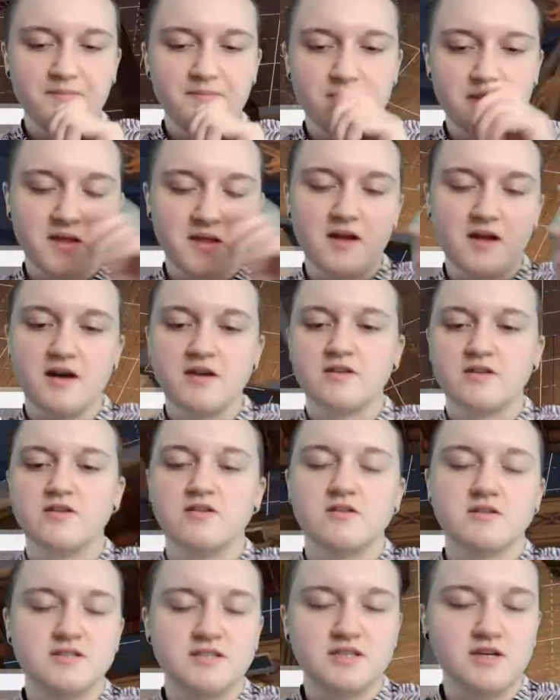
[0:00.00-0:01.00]
The kind of
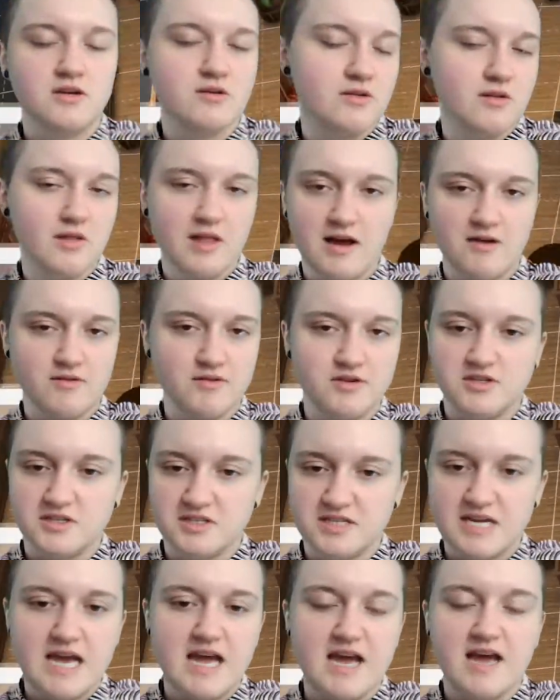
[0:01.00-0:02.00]
curtains that you'd allow to
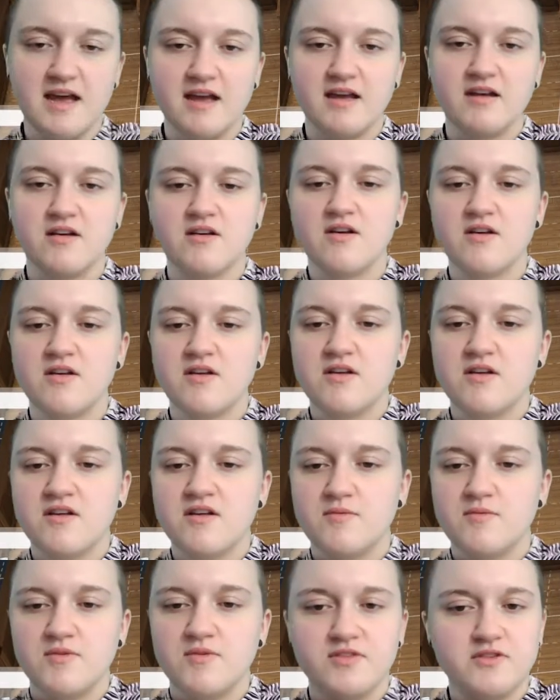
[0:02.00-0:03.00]
just hang
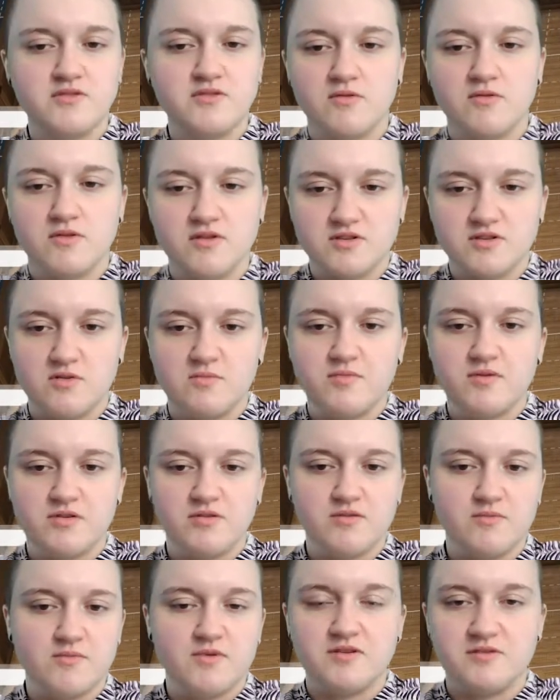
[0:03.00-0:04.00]
with the doors open or
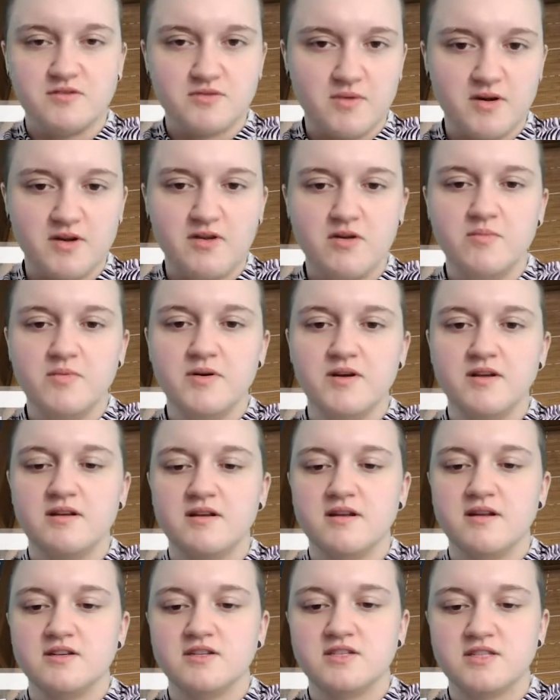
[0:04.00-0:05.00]
the windows wide open
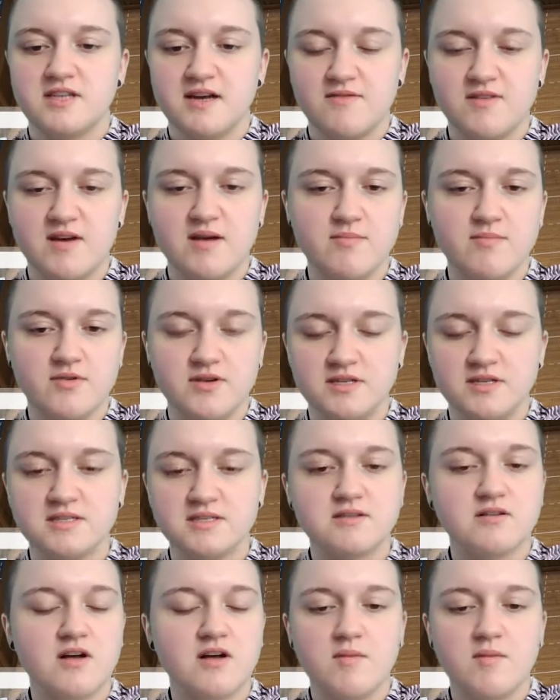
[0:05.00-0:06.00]
and just have that breeze
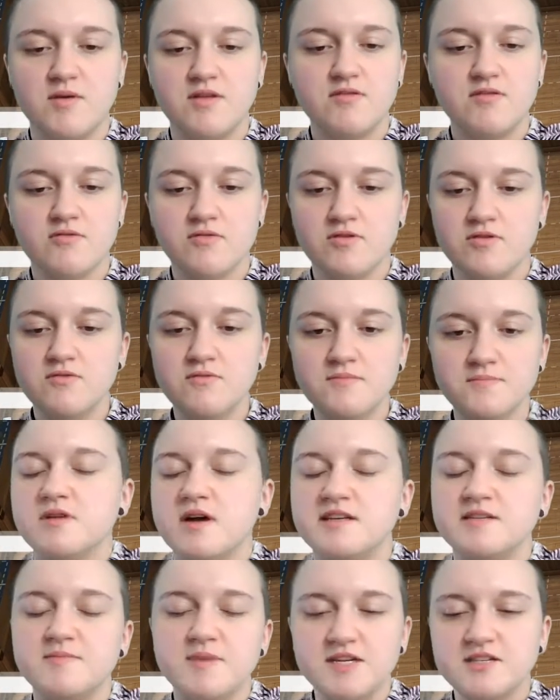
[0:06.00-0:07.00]
still coming through.
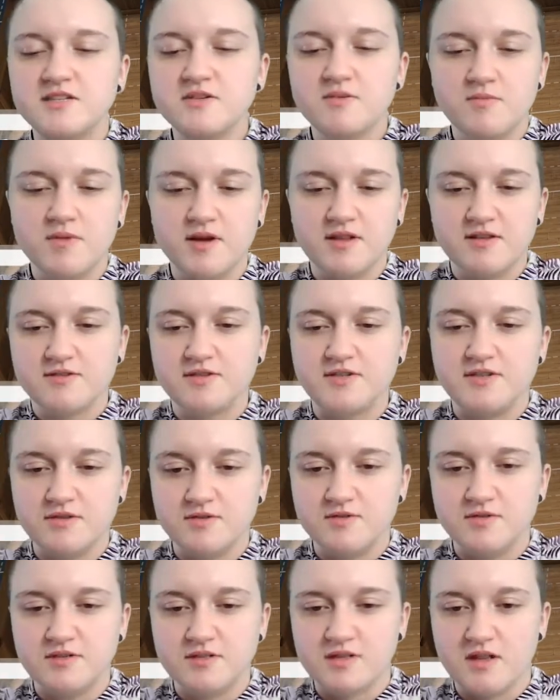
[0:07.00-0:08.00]
I debated on whether to do
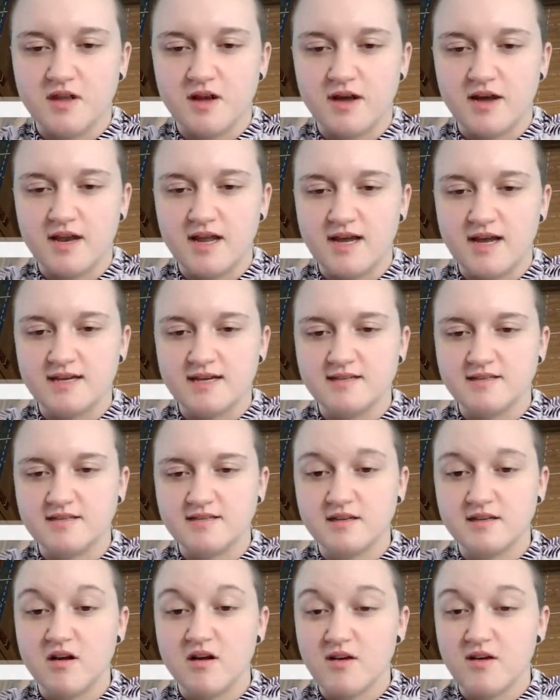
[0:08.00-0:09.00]
this lot as
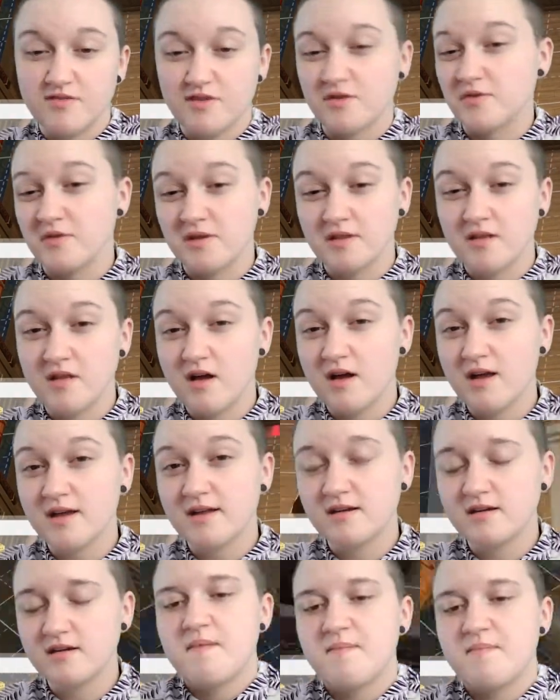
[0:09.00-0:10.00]
an off-the-grid lot,
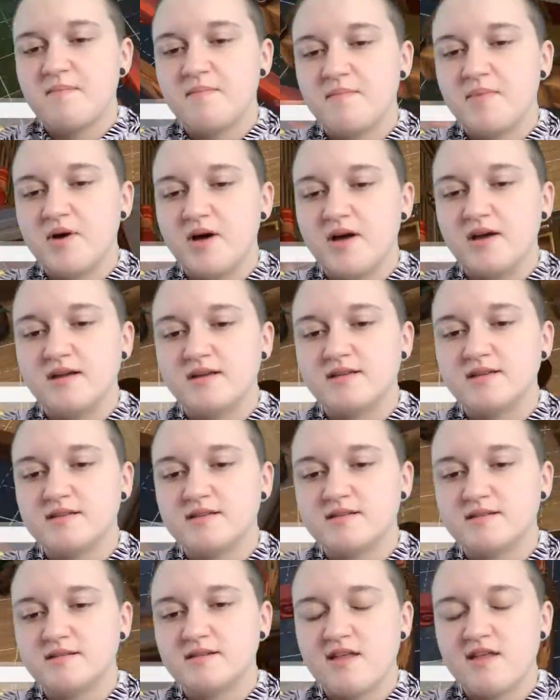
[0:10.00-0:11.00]
but
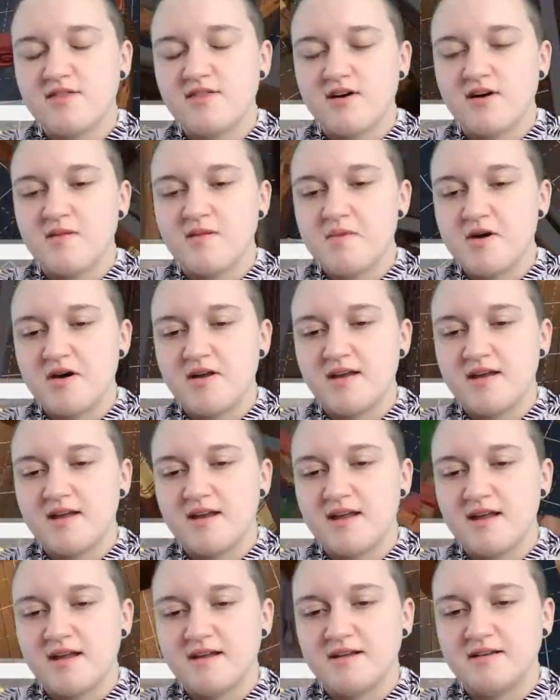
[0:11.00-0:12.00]
I thought about it,
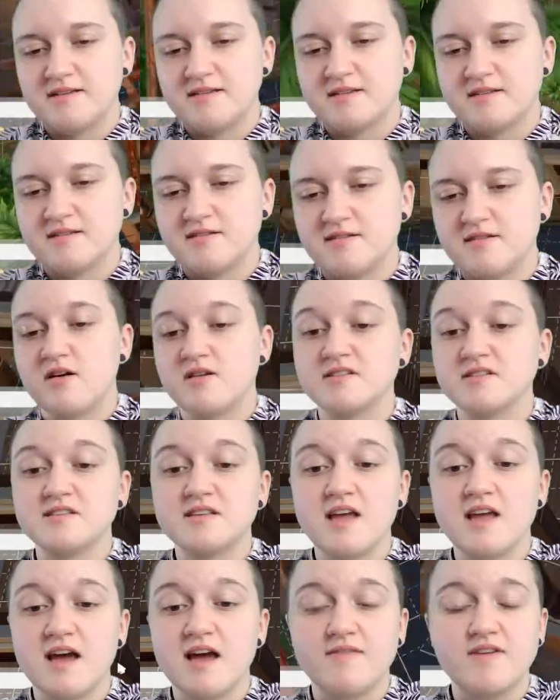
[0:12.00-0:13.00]
and
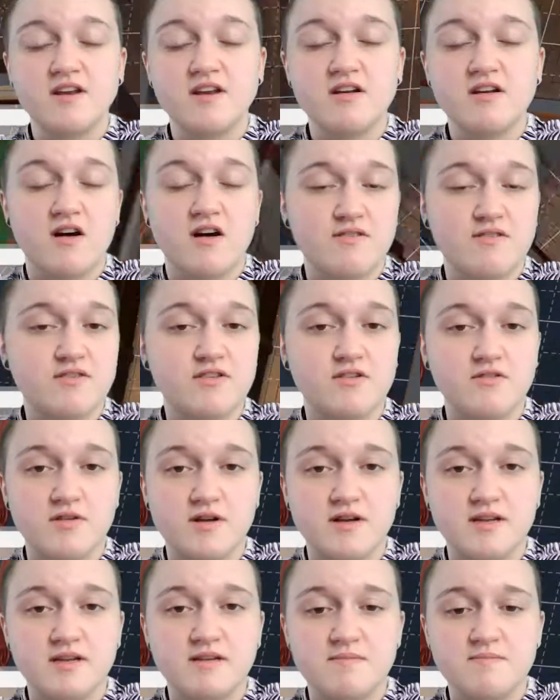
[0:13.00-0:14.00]
honestly, having it off the
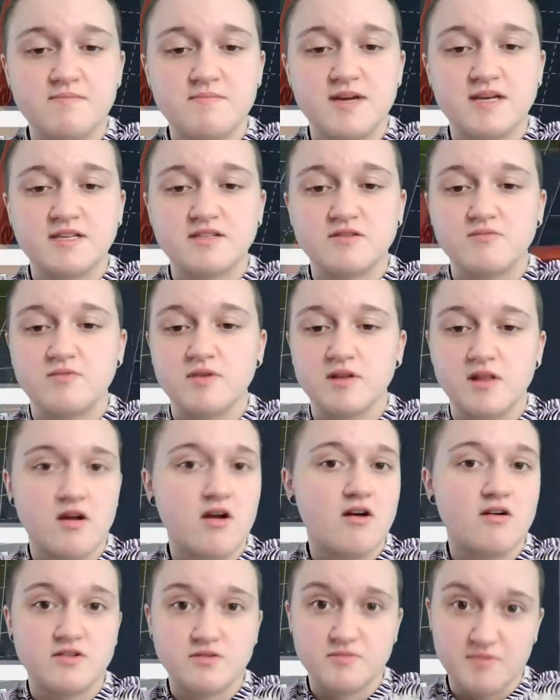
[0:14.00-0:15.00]
grid makes it really
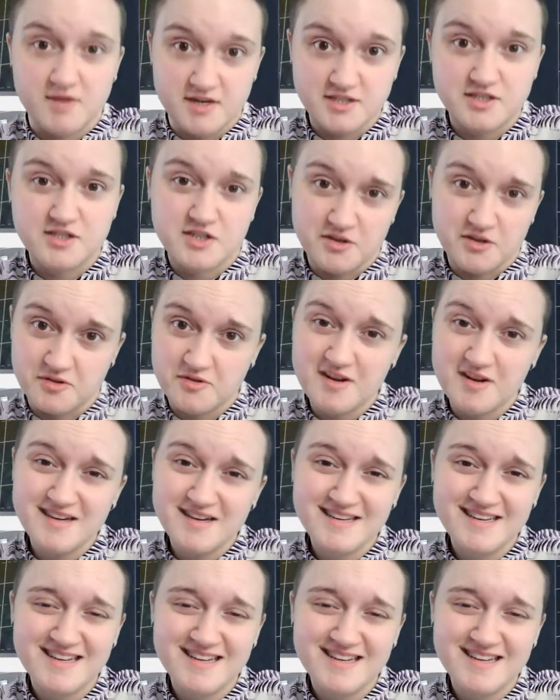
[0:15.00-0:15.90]
hard to raise children.